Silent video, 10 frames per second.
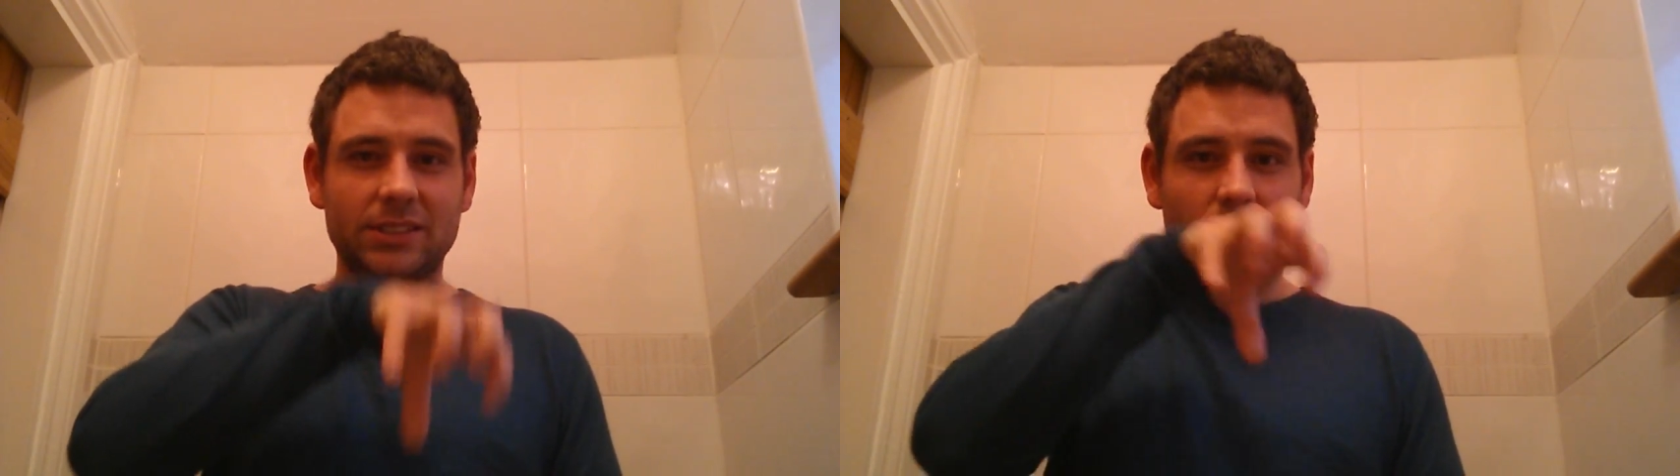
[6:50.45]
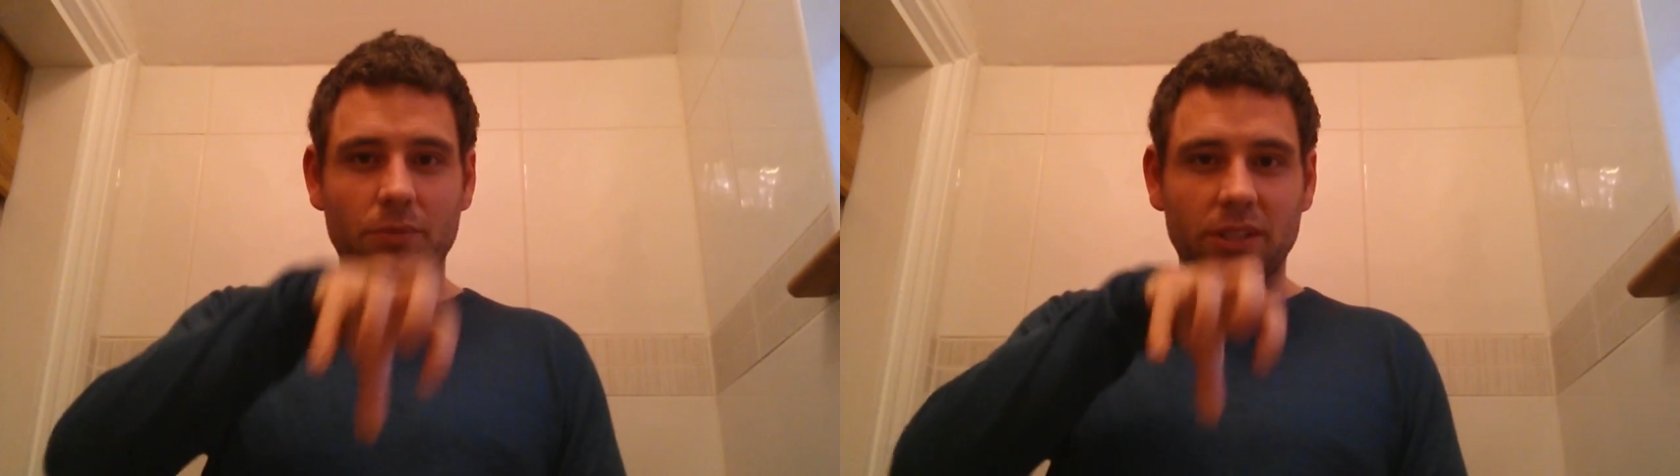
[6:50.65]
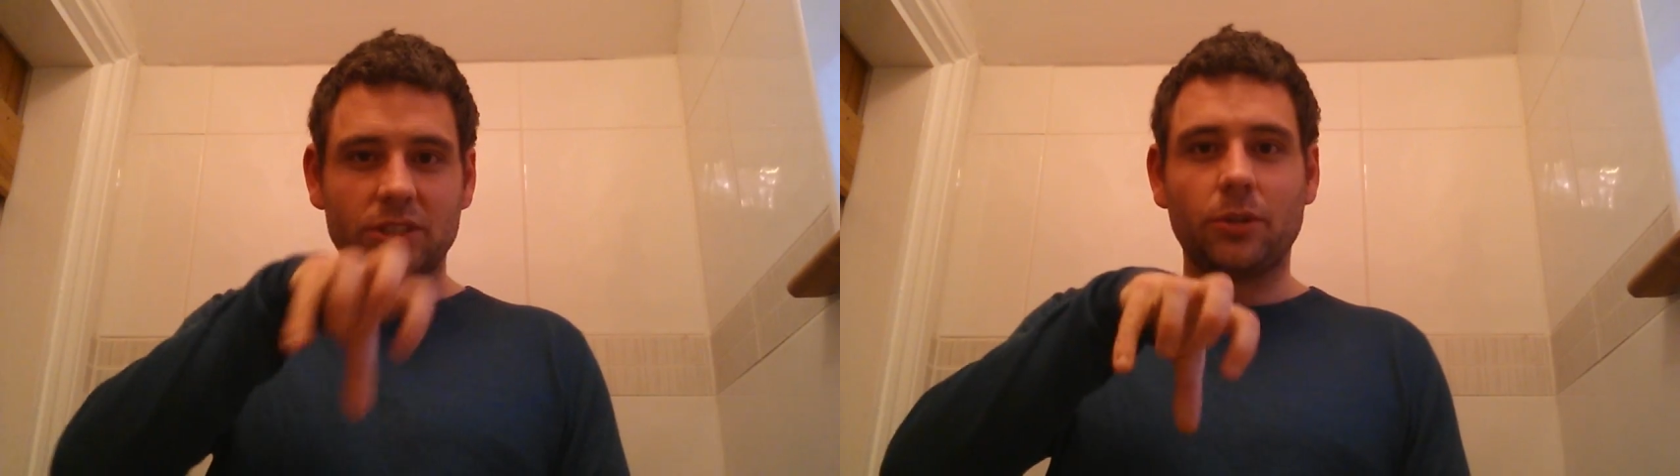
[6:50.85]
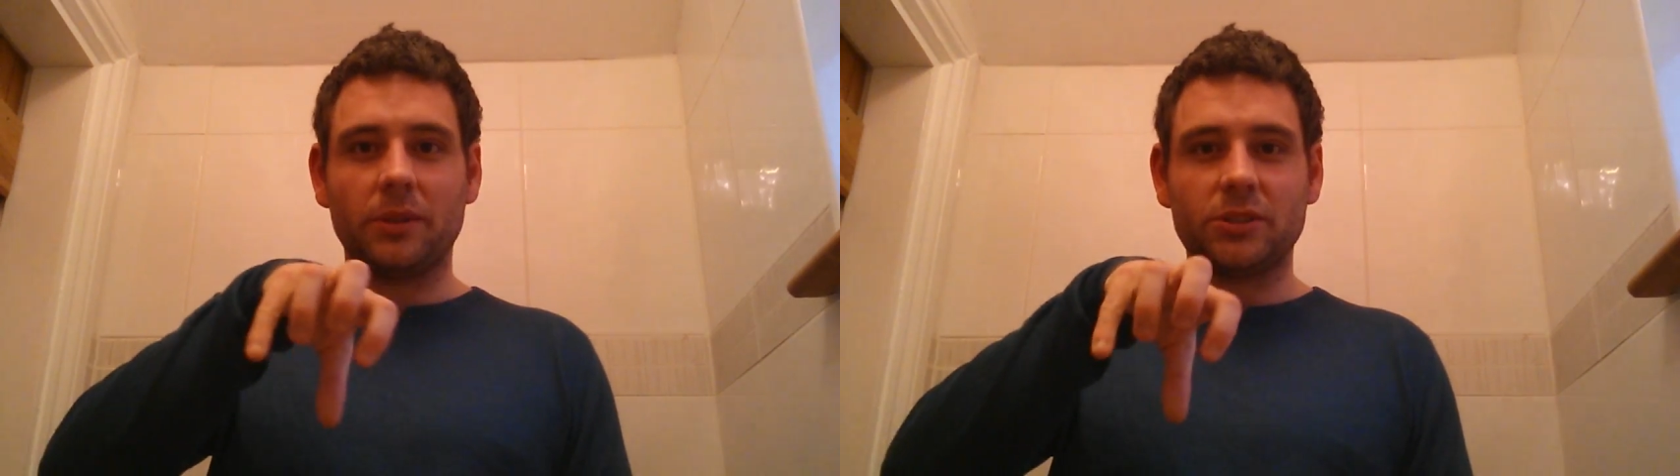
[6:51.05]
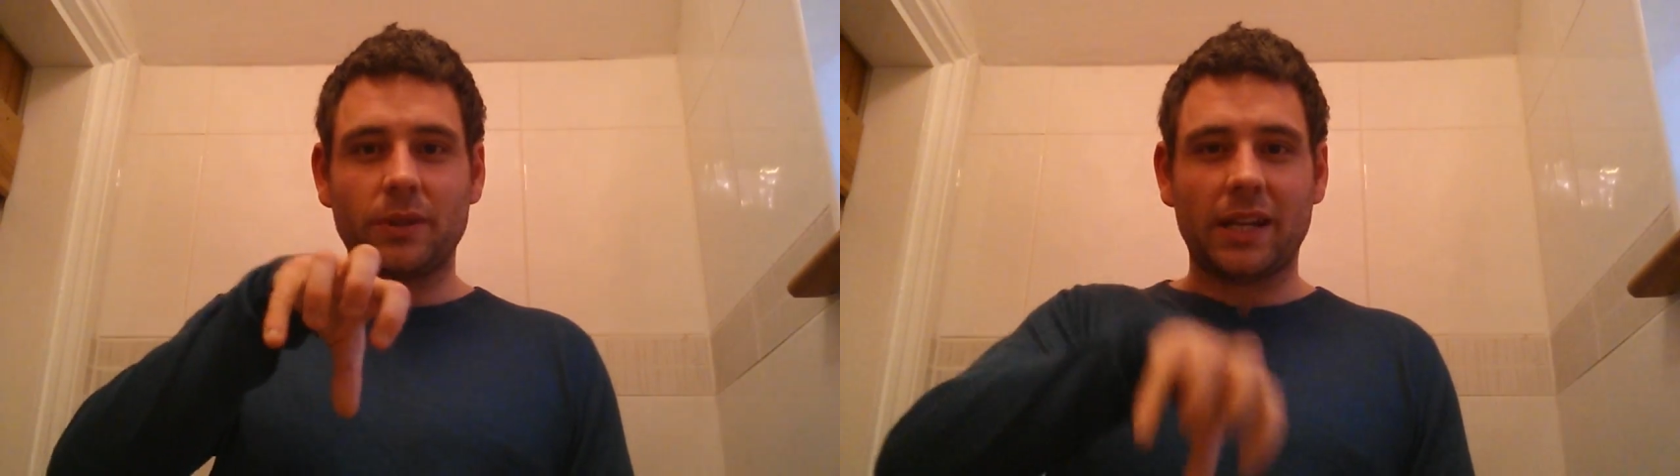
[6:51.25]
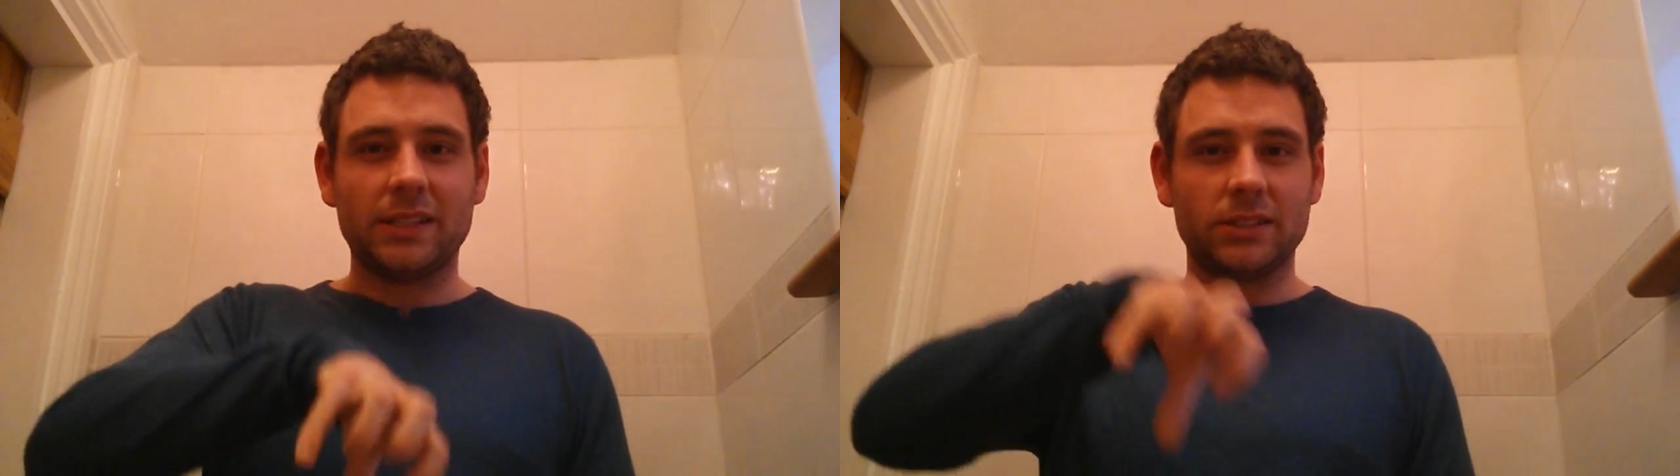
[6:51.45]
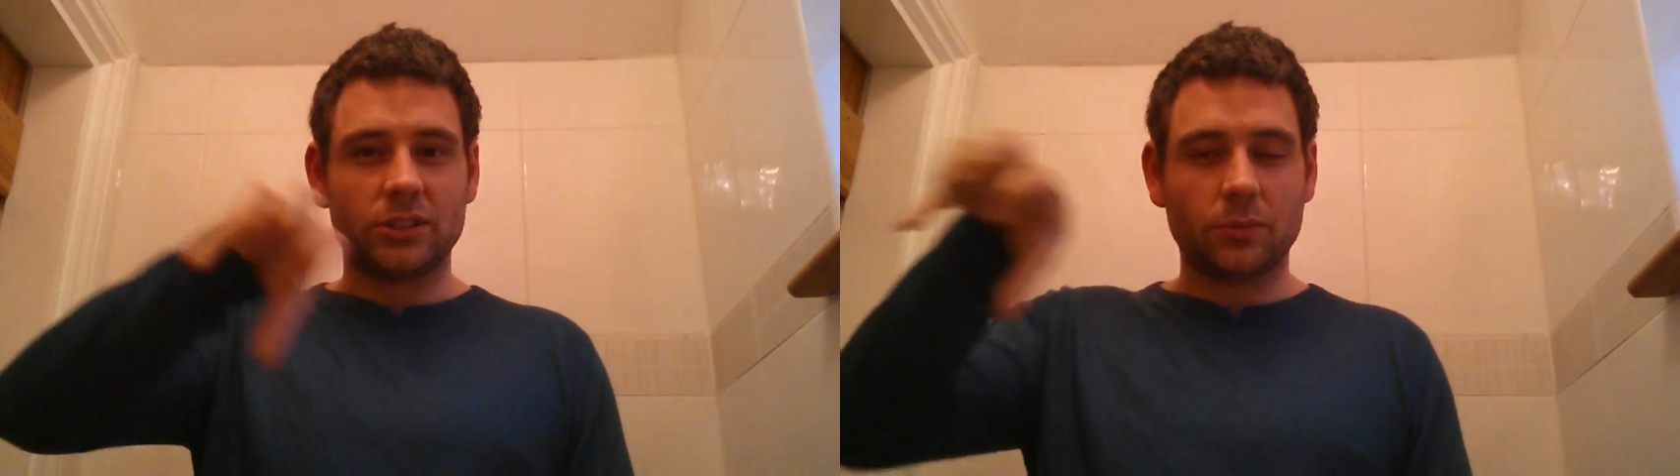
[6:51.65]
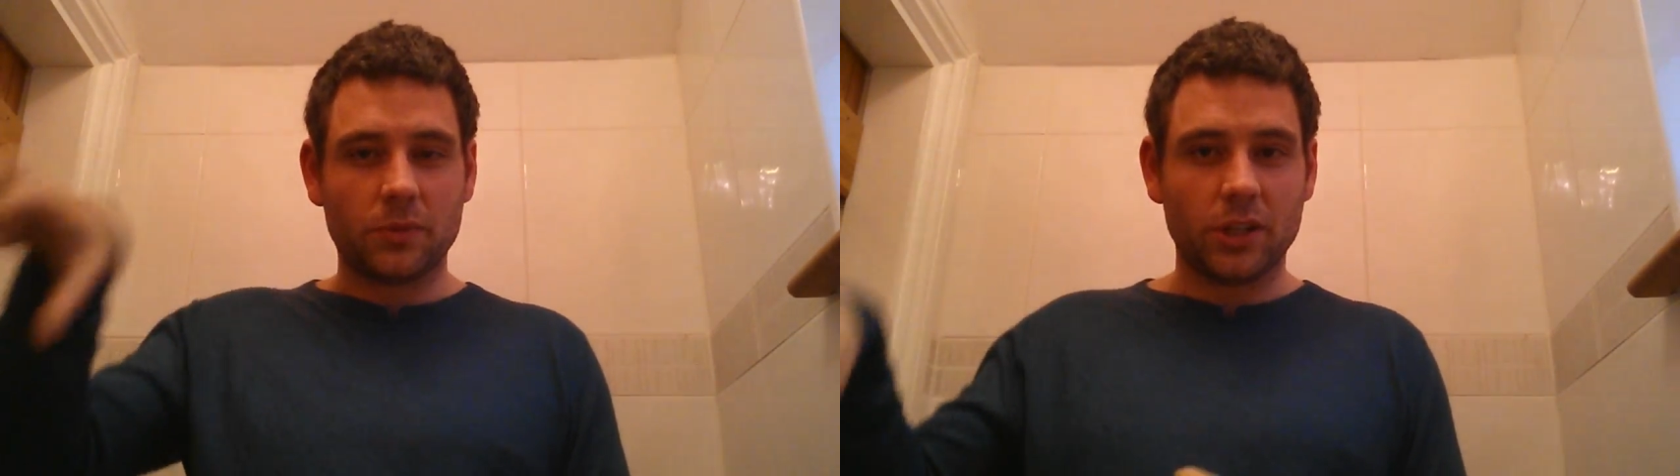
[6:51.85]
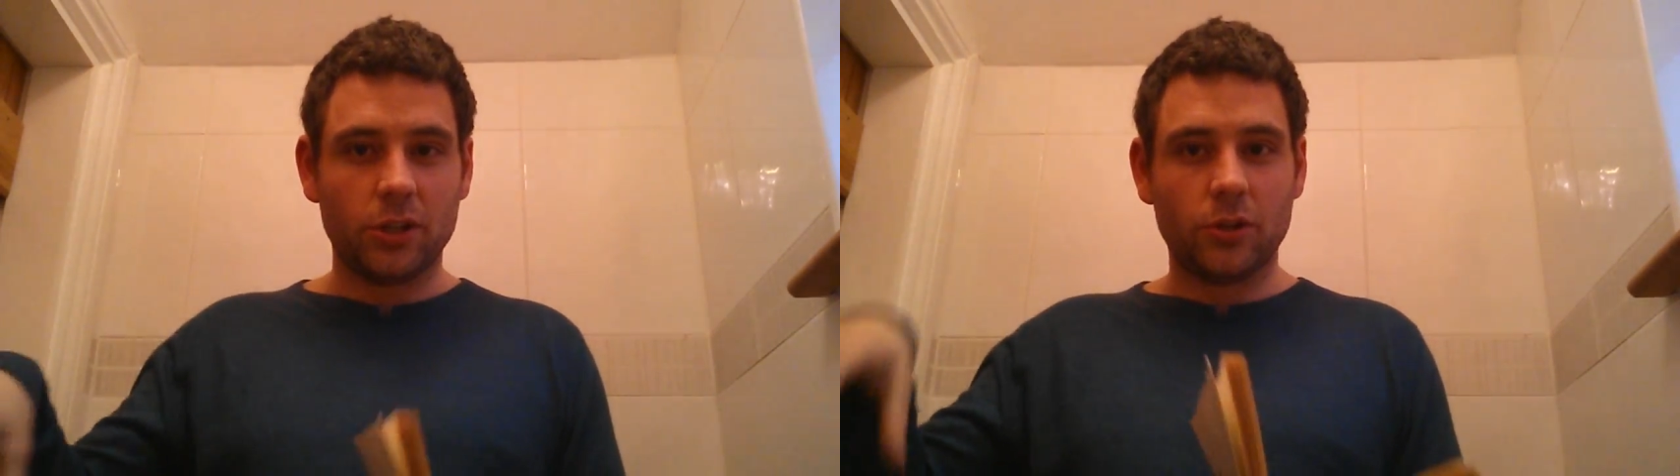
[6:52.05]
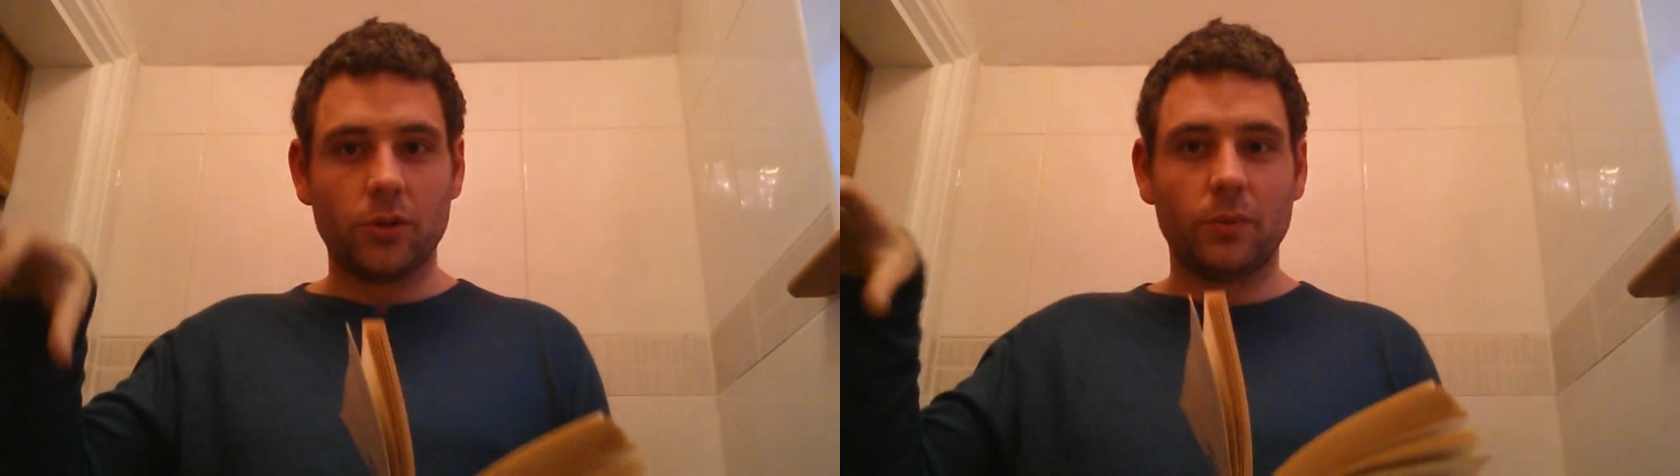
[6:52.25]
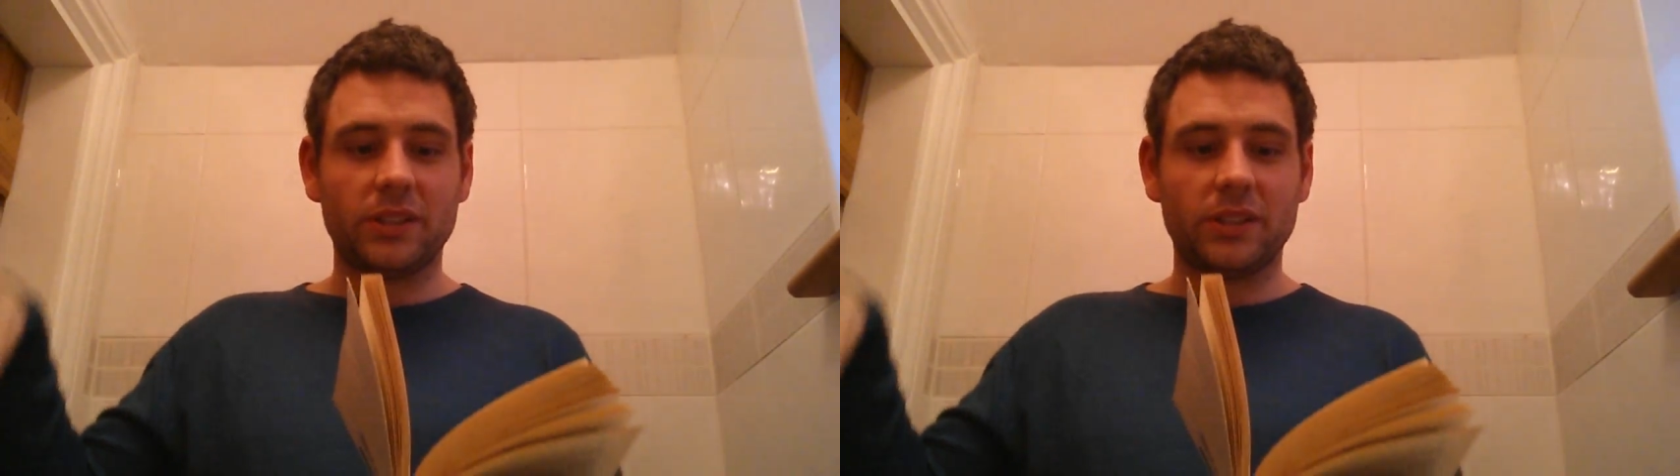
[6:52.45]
something's coming to an end and something new